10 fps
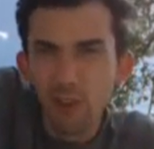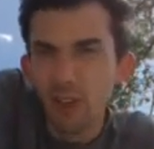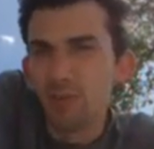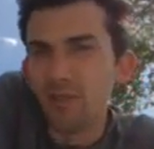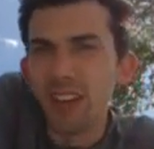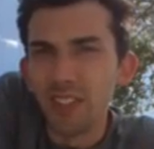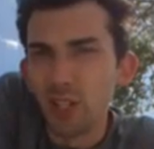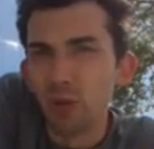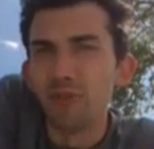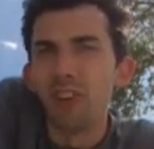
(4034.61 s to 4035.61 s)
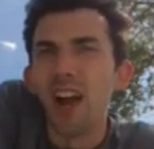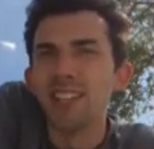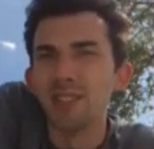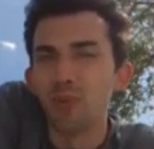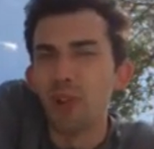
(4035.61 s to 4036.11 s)
a deal with
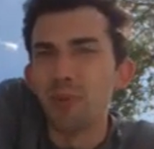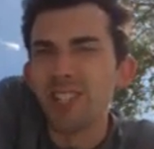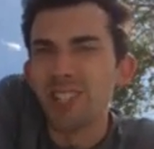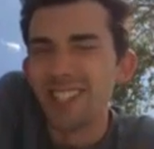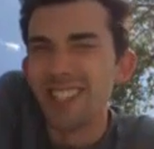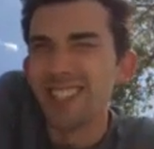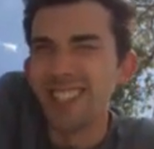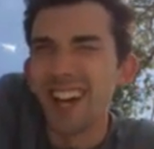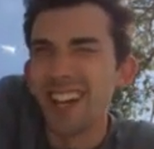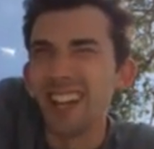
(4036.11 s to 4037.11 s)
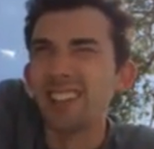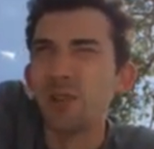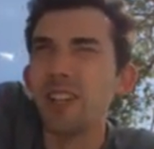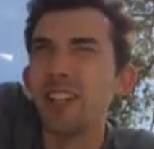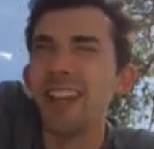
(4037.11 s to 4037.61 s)
Verizon pretty much, and I get
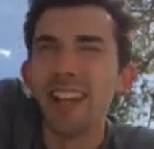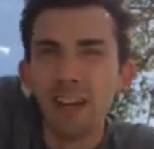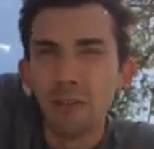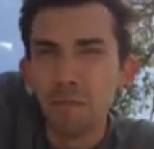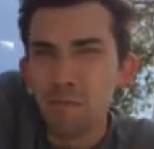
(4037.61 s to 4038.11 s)
unlimited data.